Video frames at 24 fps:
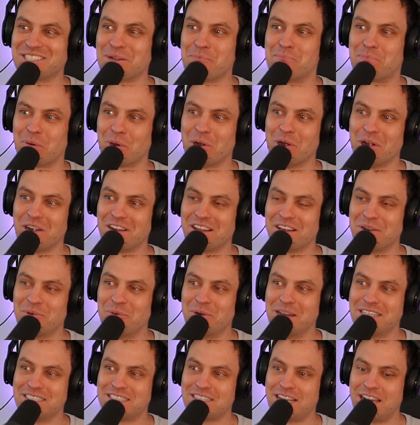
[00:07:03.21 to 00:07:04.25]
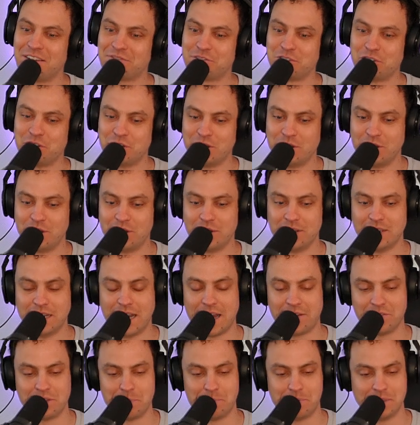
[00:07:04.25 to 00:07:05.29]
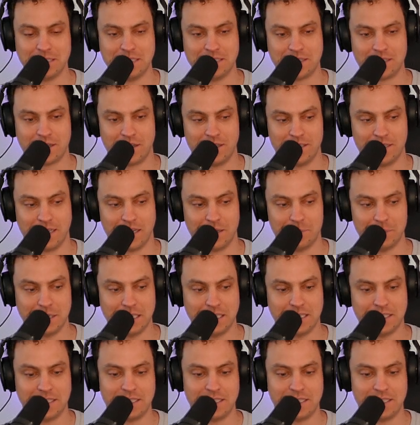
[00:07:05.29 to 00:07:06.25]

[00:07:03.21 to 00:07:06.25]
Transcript: as a bird on a Wednesday afternoon and having the police called on me.